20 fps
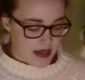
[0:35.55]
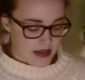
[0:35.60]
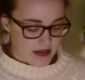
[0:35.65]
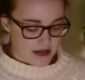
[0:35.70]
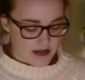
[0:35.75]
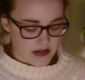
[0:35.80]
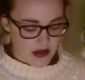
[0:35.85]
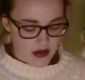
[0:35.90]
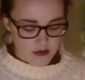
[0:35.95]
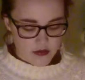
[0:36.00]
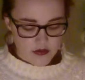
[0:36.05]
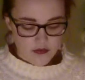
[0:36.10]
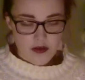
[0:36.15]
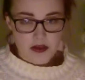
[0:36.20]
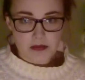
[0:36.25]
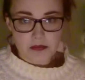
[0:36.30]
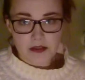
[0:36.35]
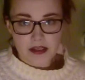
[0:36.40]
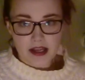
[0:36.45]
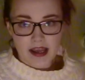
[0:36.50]
So the
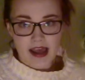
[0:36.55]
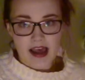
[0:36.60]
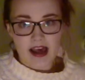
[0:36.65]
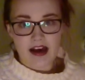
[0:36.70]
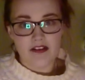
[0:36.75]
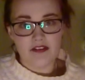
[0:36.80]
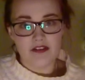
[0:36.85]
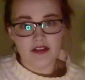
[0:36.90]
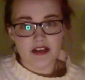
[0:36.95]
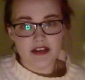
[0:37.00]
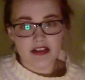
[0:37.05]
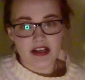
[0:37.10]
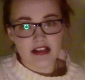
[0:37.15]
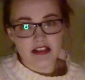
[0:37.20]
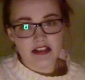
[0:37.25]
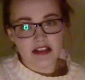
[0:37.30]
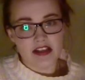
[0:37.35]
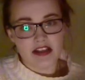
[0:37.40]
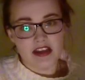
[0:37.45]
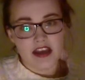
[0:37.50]
first one I have is
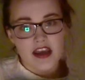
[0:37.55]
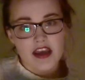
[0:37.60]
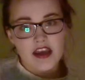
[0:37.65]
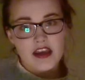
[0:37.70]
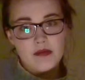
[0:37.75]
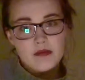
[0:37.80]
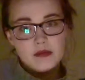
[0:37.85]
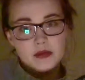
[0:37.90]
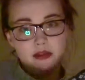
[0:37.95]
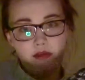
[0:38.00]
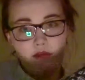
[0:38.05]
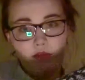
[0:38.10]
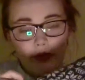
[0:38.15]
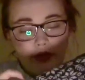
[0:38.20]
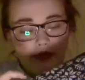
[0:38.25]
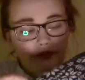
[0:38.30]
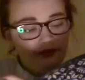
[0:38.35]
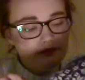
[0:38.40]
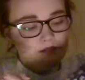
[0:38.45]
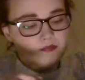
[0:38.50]
actually a blue
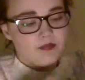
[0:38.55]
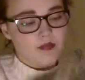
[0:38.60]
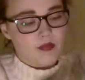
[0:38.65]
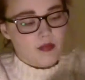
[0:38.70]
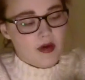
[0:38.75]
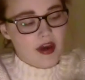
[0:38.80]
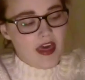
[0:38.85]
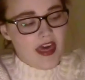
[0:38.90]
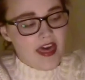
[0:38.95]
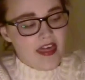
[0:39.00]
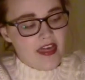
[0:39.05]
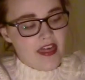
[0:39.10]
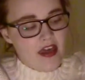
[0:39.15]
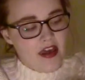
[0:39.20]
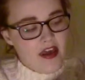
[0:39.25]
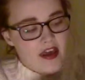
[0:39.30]
one with